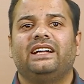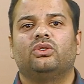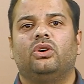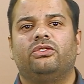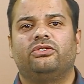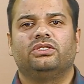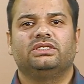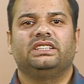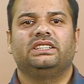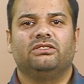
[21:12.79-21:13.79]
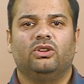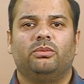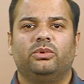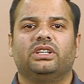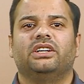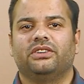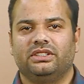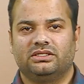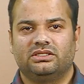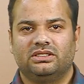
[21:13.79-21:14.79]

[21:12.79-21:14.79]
of the developed countries.